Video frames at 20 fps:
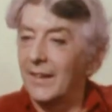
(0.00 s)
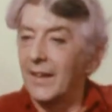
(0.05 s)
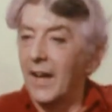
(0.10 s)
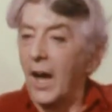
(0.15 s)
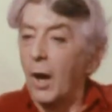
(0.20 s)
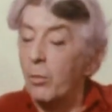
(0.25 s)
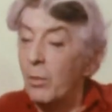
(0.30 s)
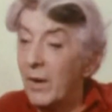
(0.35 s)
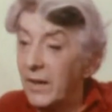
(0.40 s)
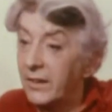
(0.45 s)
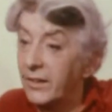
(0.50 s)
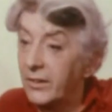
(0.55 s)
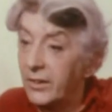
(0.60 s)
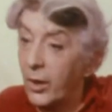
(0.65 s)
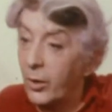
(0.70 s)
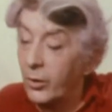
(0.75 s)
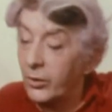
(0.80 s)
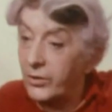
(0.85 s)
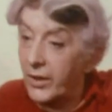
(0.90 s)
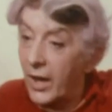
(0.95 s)
And when it
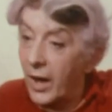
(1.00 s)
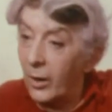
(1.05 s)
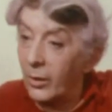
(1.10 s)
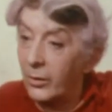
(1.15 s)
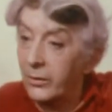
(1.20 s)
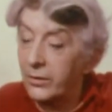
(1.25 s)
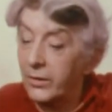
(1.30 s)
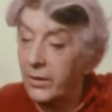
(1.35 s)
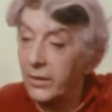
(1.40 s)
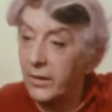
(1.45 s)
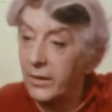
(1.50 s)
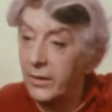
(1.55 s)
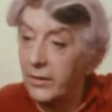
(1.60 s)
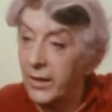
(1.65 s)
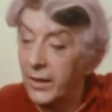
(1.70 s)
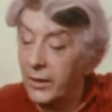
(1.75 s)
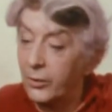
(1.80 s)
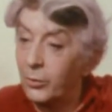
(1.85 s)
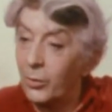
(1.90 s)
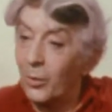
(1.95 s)
goes out,
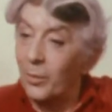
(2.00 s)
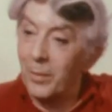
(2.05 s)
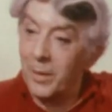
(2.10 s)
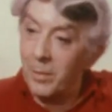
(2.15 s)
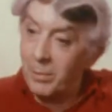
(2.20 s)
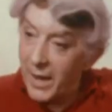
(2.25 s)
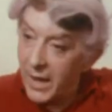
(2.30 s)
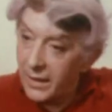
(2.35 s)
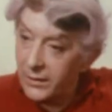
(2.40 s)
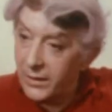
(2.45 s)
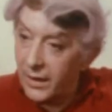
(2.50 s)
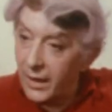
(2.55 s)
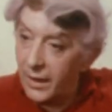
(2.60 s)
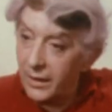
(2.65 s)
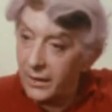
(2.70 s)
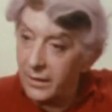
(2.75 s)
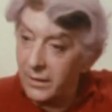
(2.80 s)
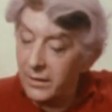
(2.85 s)
things will be better.